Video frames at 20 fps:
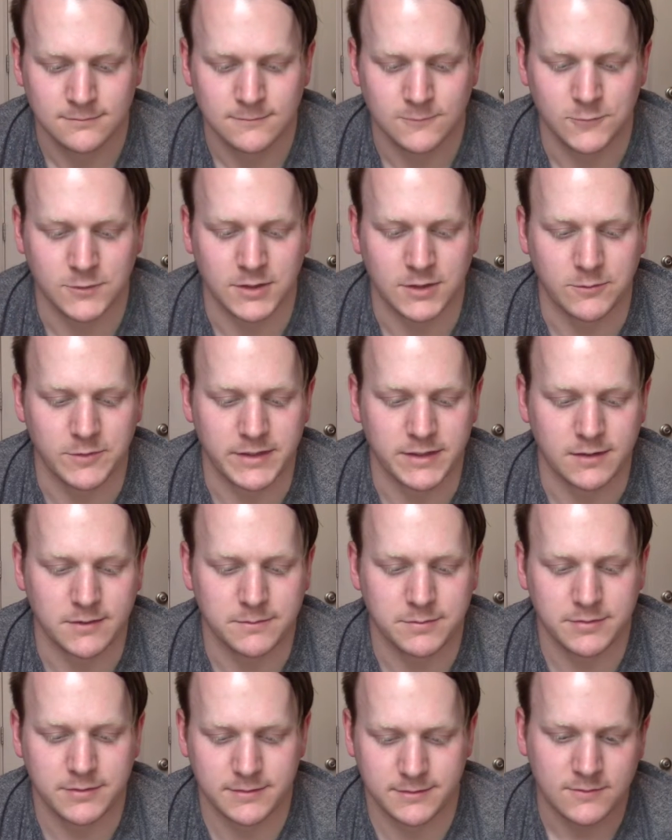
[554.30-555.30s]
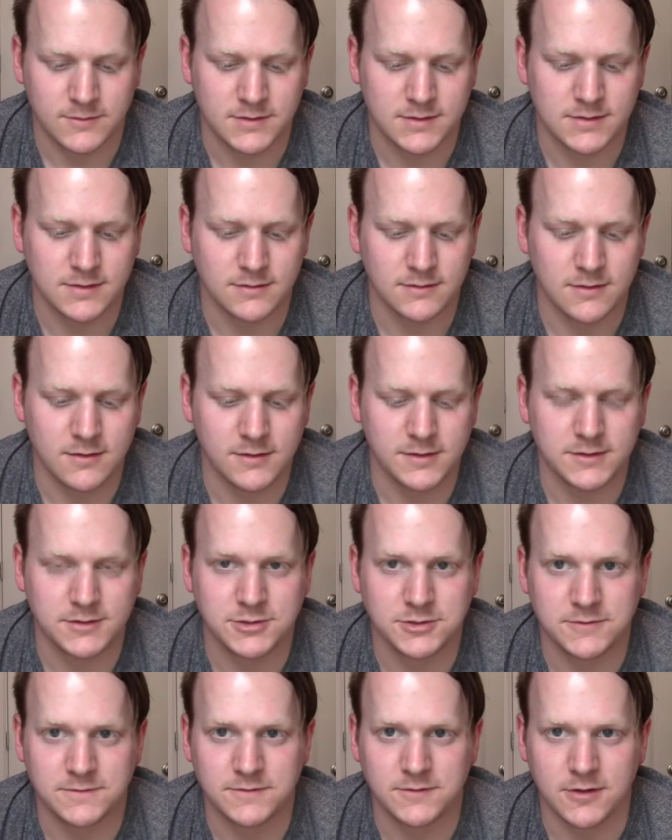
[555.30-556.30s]
when I wake up. What's the
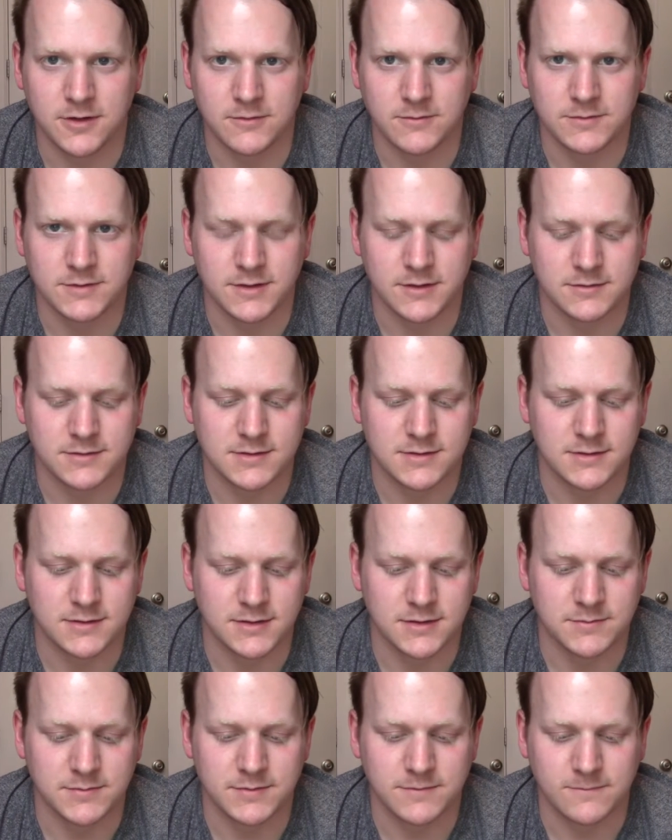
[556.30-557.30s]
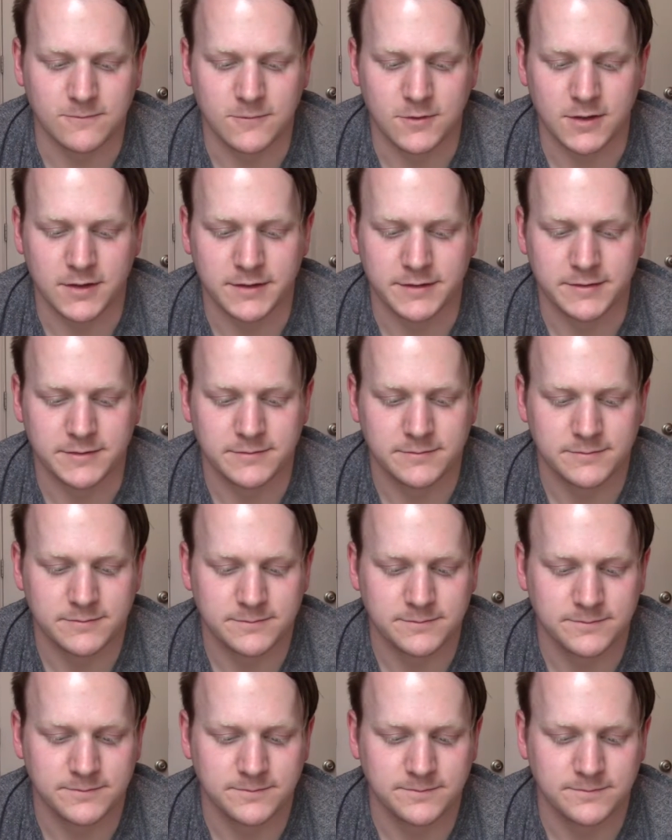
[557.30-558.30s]
longest you've gone without sleep and why?
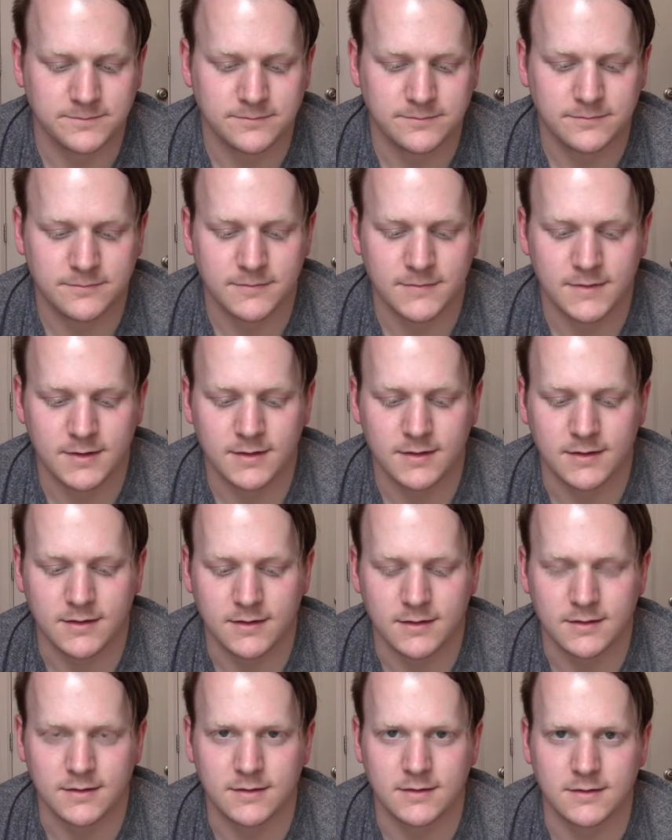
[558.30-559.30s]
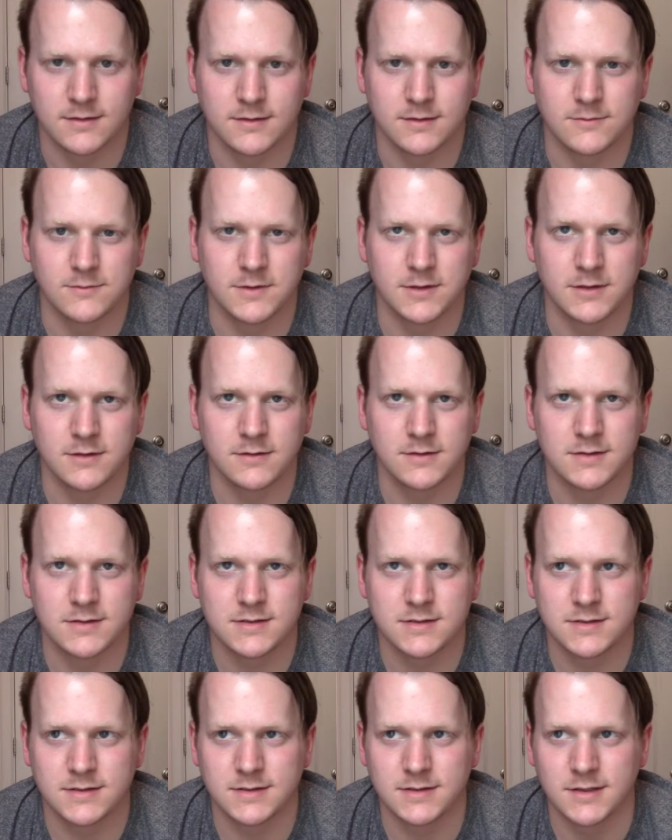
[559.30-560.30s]
Well, let's
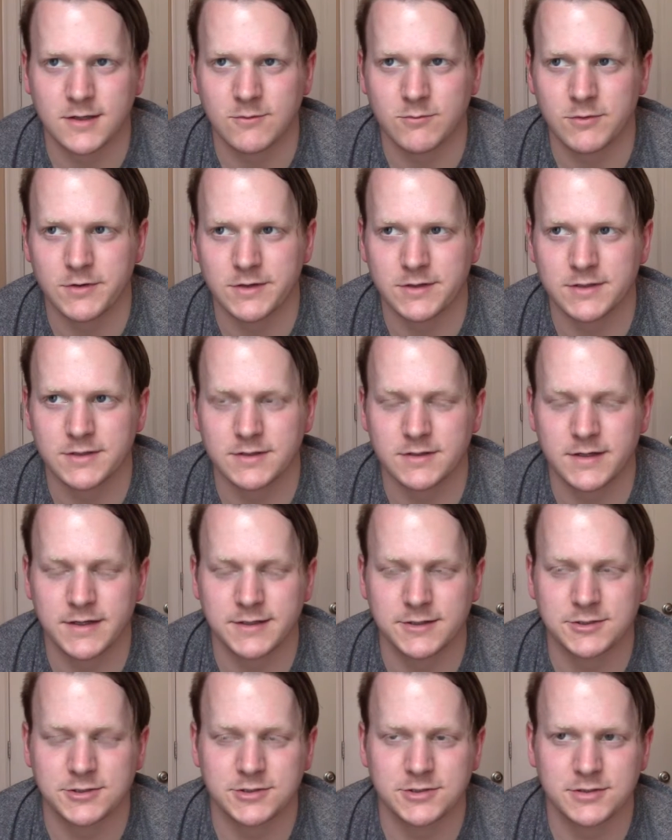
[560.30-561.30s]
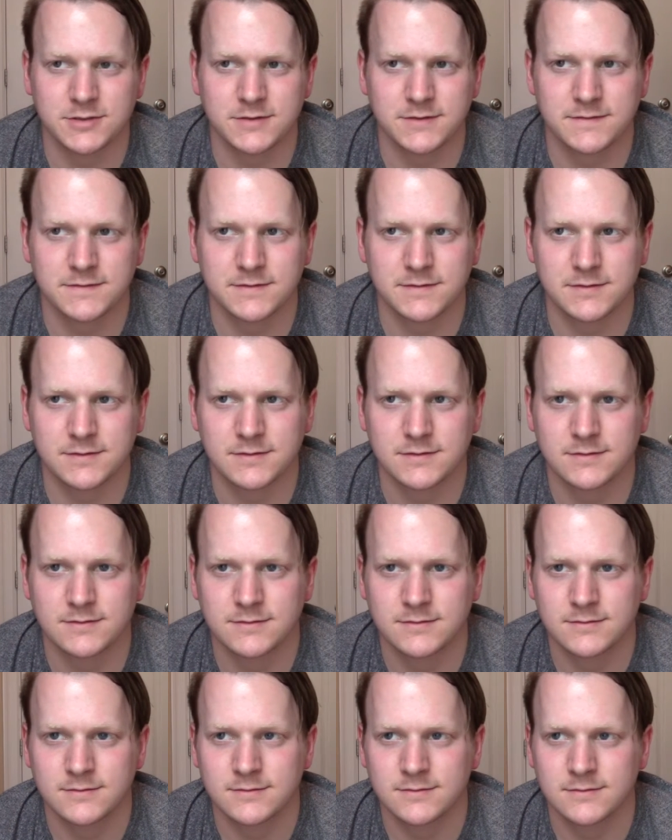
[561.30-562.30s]
see. I worked night shift,
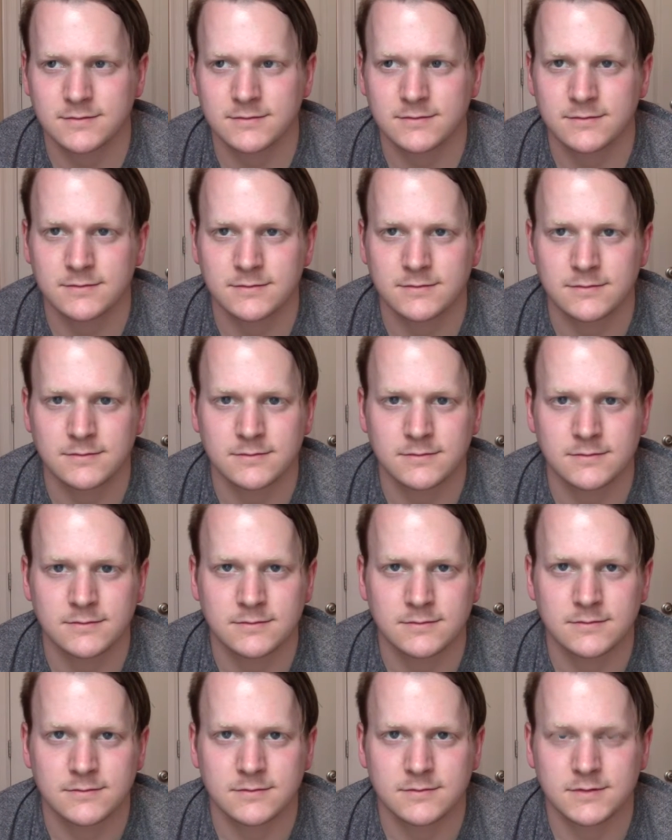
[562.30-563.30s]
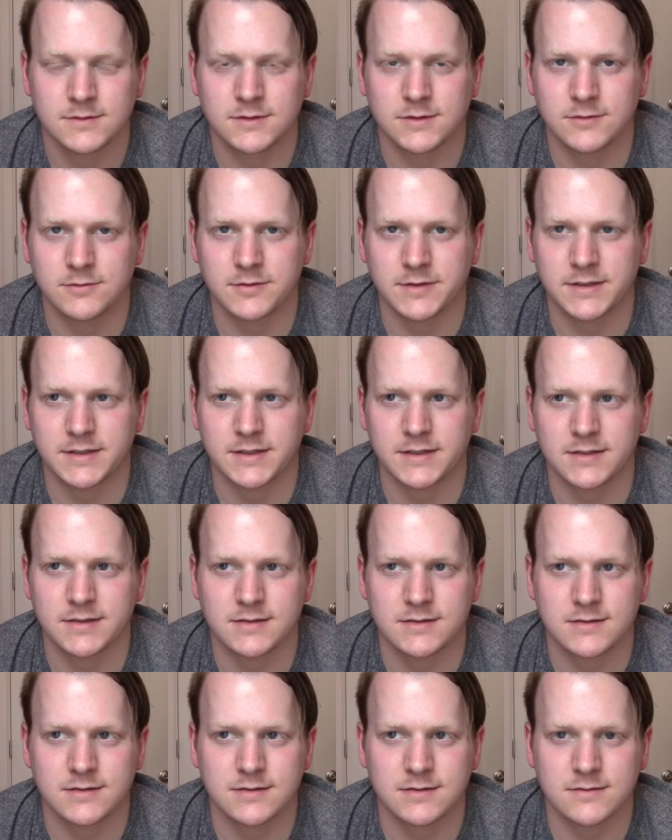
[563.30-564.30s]
so I
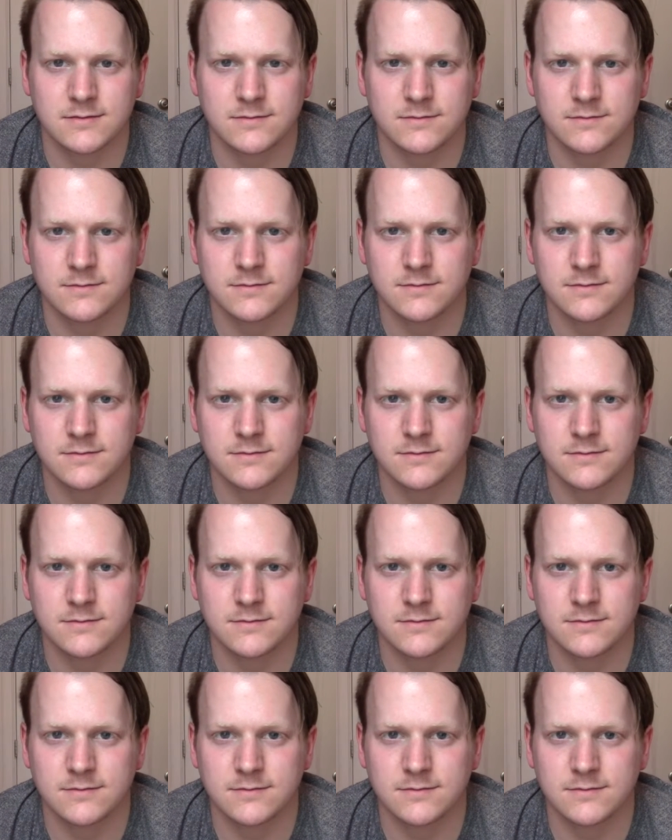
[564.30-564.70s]
guess,